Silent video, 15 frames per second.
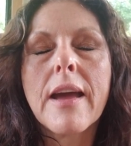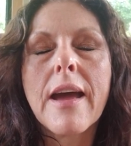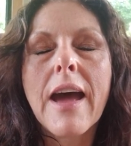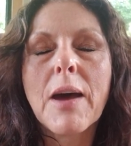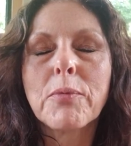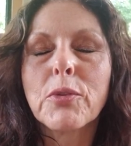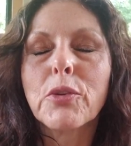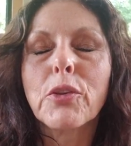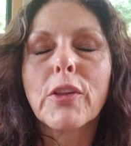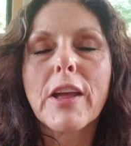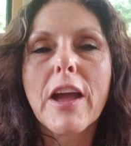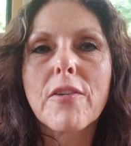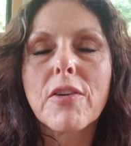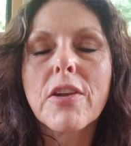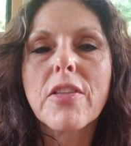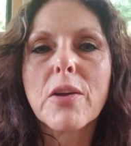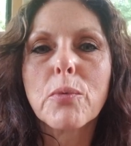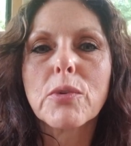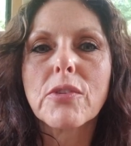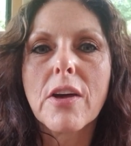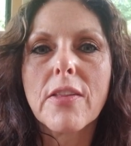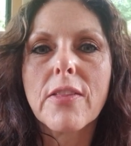absolutely everything
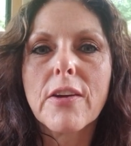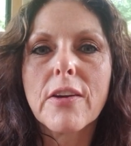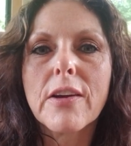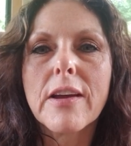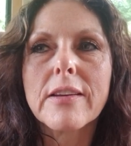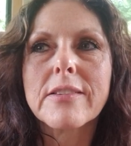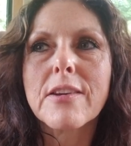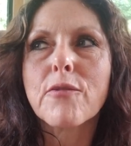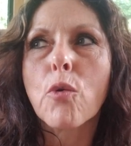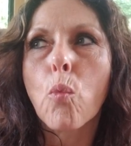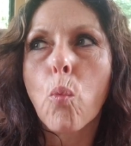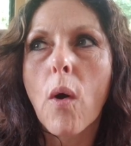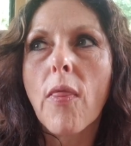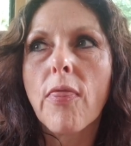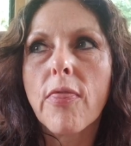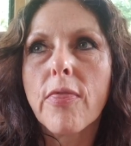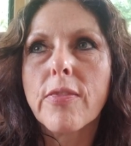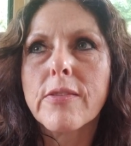was on there except for one